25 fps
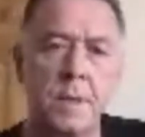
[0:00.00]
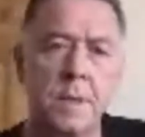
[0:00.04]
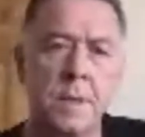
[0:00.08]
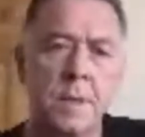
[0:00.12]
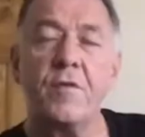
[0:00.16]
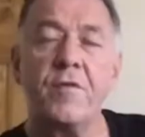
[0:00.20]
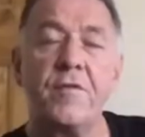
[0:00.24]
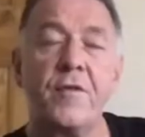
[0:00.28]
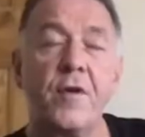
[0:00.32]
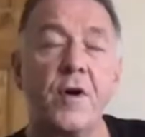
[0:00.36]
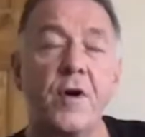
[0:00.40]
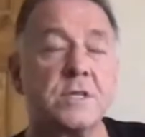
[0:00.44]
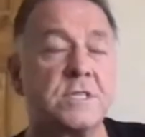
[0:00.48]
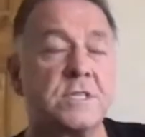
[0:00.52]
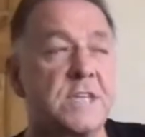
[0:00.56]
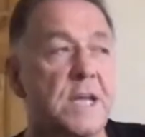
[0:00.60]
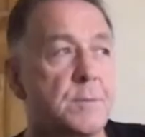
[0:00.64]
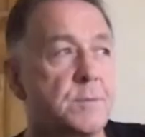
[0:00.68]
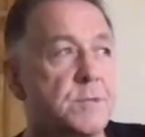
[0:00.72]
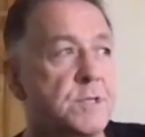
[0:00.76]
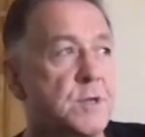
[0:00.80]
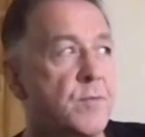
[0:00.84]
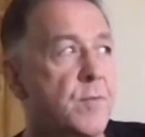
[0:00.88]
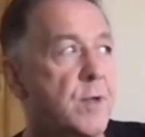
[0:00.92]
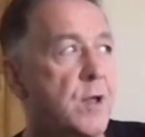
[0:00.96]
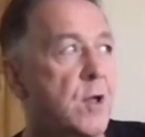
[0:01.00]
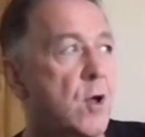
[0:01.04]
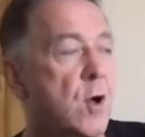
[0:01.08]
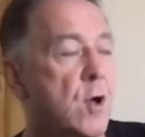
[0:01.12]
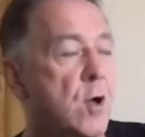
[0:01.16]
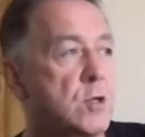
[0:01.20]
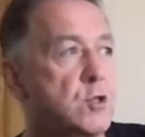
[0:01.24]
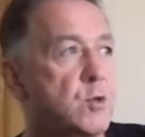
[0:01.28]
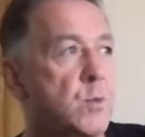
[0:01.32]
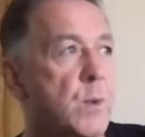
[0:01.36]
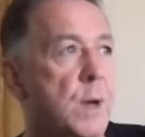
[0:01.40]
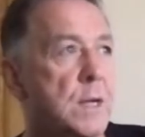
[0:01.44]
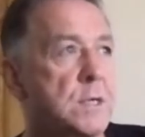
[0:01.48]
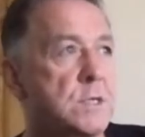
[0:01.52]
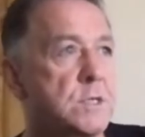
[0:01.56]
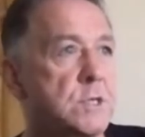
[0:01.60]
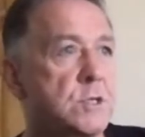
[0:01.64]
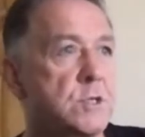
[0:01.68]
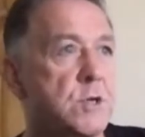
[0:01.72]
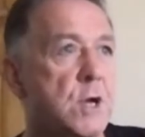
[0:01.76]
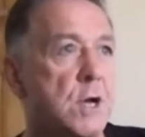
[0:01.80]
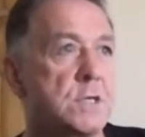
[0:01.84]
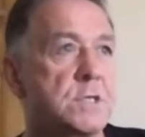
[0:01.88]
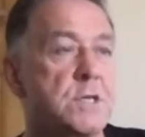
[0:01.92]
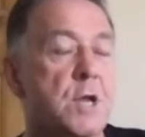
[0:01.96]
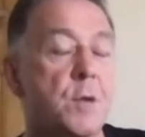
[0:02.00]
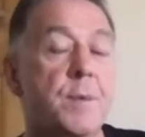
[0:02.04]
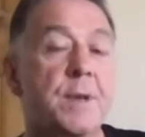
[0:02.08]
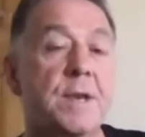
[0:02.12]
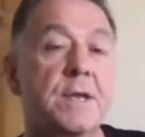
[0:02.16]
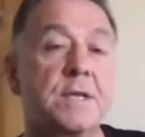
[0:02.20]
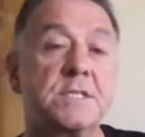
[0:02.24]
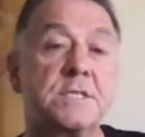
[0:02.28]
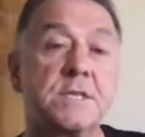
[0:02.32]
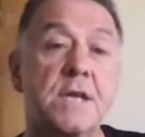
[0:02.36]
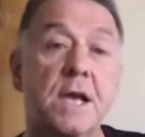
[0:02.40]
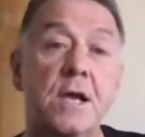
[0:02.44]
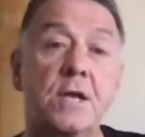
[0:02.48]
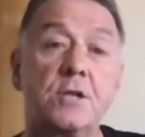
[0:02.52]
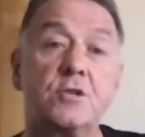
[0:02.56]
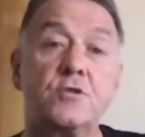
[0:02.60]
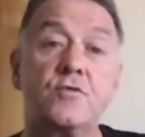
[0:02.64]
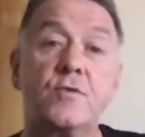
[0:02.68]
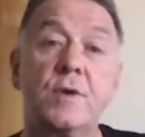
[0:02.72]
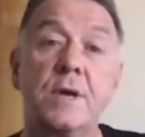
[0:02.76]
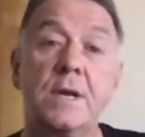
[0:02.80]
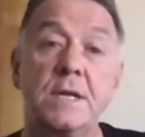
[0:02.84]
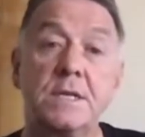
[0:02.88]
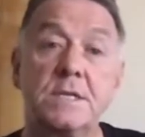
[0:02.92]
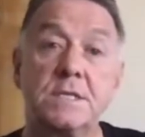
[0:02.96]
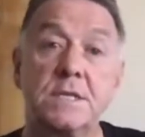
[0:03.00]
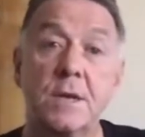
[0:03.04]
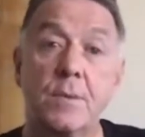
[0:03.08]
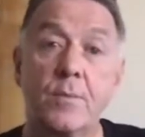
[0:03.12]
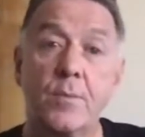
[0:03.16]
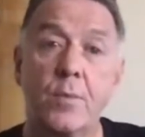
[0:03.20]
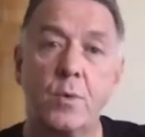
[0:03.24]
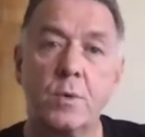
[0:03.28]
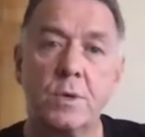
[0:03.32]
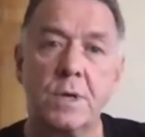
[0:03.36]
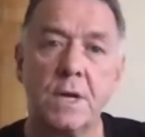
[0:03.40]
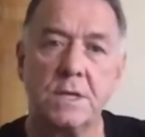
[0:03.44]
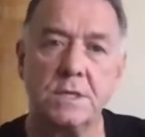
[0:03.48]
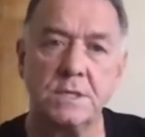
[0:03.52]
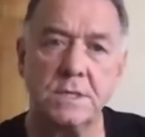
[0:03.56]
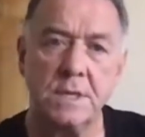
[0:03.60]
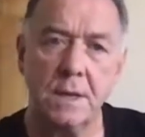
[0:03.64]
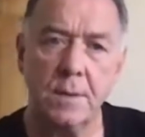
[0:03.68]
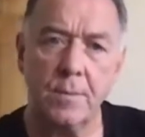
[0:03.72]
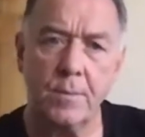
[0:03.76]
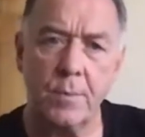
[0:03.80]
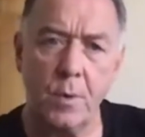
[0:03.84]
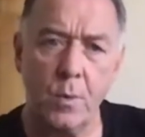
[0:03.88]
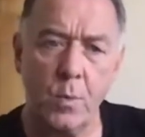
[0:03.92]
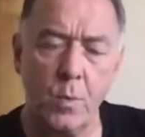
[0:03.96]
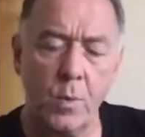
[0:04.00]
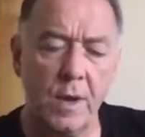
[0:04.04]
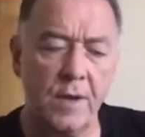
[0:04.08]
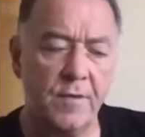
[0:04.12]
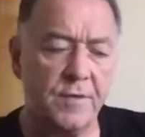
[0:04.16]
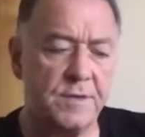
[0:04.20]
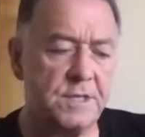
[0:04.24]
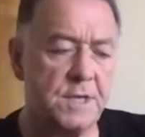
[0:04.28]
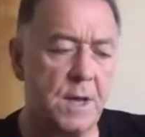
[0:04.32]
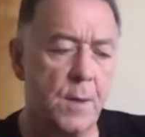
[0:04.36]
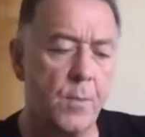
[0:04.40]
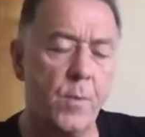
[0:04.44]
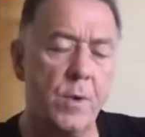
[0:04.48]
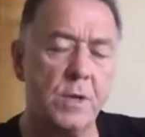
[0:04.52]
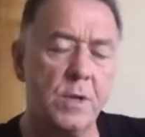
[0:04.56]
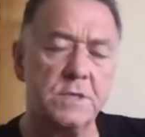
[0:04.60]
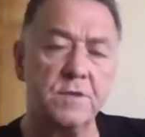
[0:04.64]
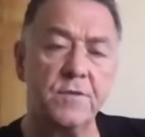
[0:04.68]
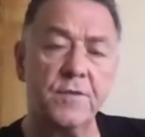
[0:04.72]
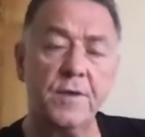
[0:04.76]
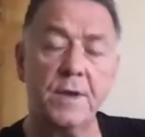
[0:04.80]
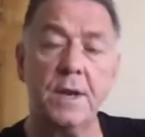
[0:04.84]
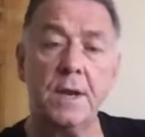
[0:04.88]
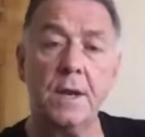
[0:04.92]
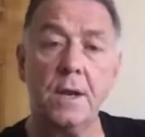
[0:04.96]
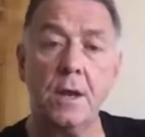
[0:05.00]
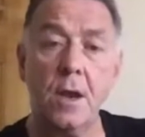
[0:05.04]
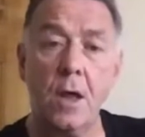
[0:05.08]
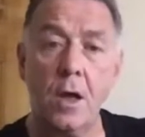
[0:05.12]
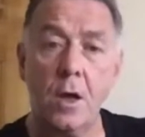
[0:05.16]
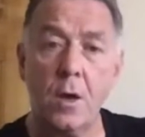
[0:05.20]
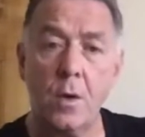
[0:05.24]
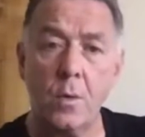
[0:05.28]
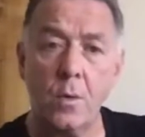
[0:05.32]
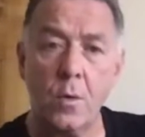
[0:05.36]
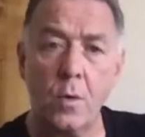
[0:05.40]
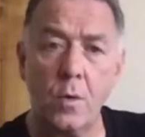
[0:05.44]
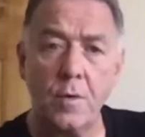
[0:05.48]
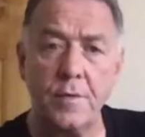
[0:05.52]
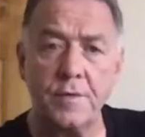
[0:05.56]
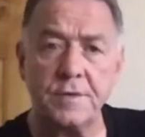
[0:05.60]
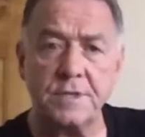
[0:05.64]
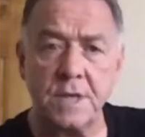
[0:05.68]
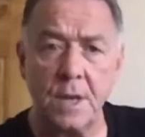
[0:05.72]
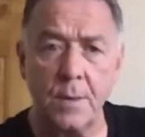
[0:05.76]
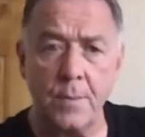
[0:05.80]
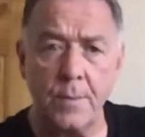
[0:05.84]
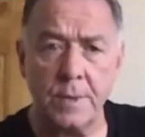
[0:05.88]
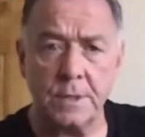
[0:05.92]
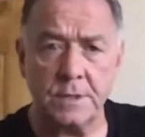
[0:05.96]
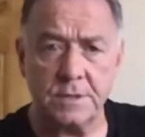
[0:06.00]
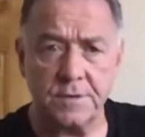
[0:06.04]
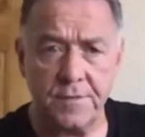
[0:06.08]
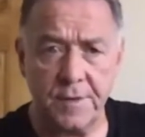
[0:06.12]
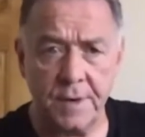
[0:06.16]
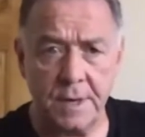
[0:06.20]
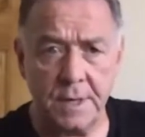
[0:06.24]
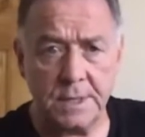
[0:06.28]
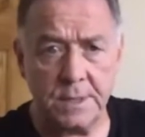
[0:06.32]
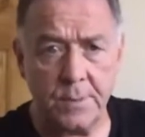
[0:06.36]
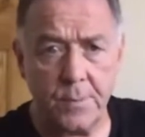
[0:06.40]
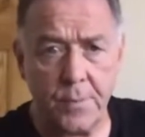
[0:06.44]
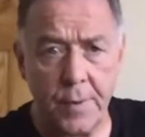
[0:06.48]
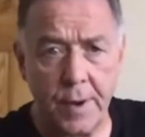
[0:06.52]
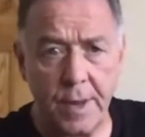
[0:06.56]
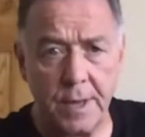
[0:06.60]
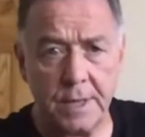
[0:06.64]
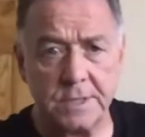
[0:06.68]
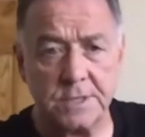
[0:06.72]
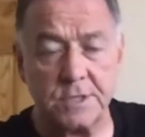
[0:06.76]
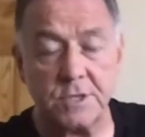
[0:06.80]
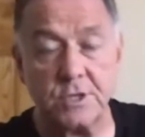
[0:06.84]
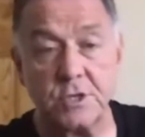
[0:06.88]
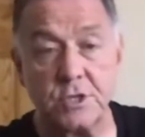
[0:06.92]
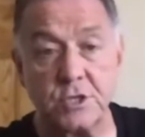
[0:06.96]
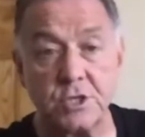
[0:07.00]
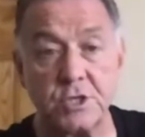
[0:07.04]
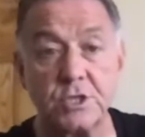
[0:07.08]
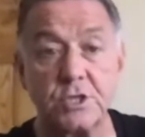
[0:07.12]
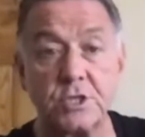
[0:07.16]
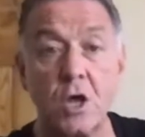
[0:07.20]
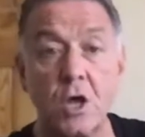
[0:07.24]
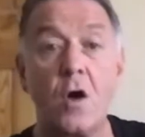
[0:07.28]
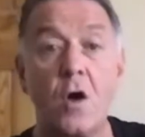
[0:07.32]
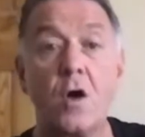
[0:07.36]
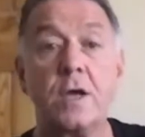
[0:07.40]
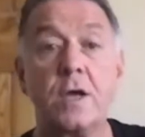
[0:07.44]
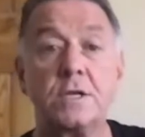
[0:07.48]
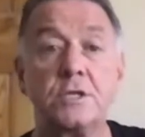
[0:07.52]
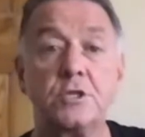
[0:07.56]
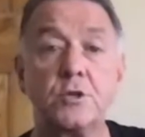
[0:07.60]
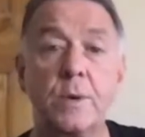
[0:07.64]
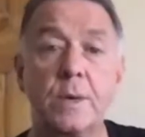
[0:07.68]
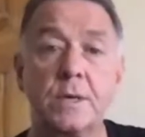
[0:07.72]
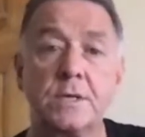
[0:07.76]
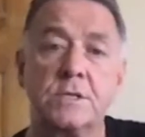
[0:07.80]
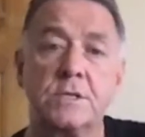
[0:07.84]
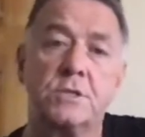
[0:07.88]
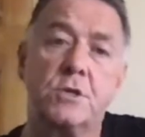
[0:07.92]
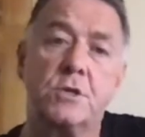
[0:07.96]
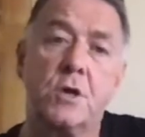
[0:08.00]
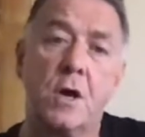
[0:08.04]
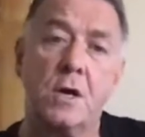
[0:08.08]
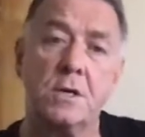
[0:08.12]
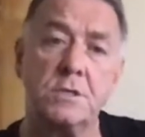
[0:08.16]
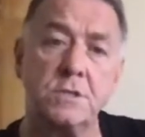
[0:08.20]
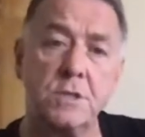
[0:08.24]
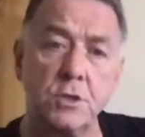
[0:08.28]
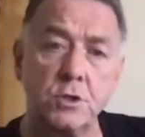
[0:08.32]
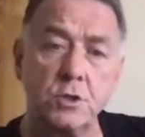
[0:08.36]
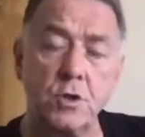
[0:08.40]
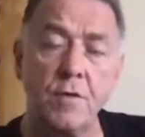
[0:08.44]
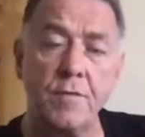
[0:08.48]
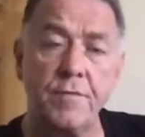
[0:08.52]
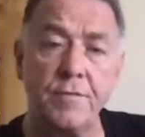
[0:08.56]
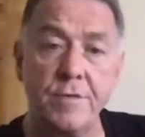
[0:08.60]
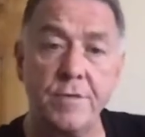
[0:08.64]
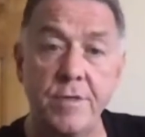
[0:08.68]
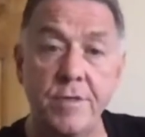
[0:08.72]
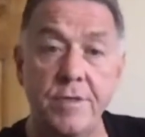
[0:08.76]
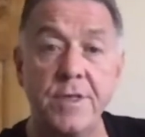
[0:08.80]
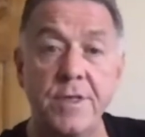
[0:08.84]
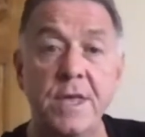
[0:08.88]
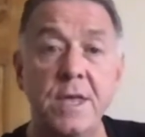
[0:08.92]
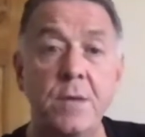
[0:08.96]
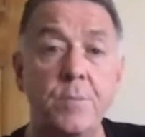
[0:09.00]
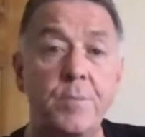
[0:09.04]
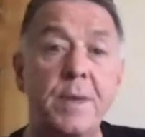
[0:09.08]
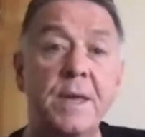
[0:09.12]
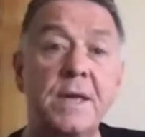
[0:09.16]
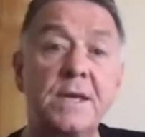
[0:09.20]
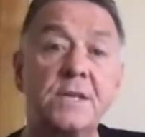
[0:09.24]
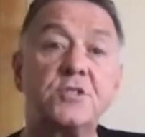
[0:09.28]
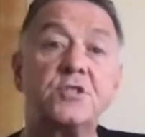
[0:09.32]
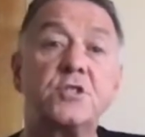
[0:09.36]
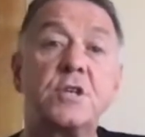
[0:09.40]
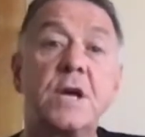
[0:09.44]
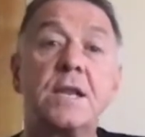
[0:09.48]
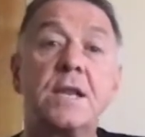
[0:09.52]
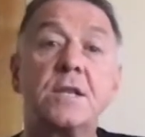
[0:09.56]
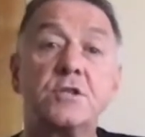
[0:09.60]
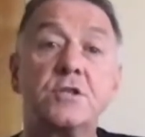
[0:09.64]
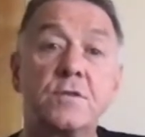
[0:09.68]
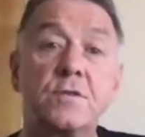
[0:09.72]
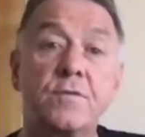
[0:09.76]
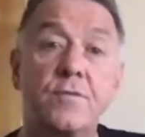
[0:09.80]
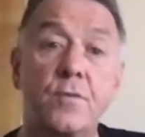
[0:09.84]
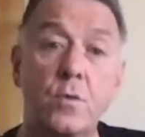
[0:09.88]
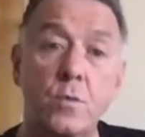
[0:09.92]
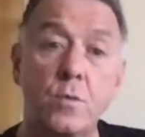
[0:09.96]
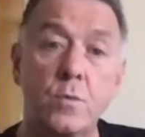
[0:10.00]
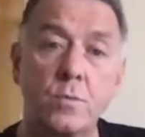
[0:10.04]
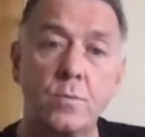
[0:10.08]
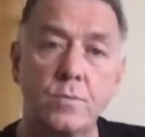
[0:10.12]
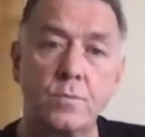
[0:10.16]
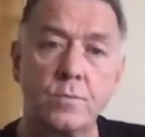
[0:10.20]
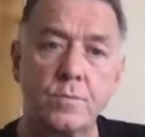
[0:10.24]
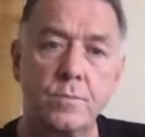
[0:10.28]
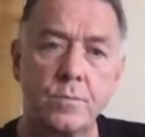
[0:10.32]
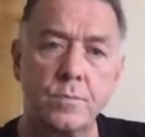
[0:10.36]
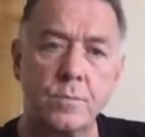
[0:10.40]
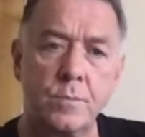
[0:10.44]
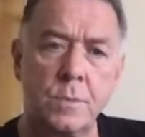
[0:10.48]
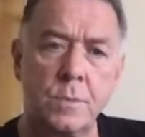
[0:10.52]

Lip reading: Well, the first steps in regard to exercise, I mean, it sounds really simple, doesn't it? But if someone's feeling low or if someone's feeling depressed, starting to exercise is often the biggest challenge of all.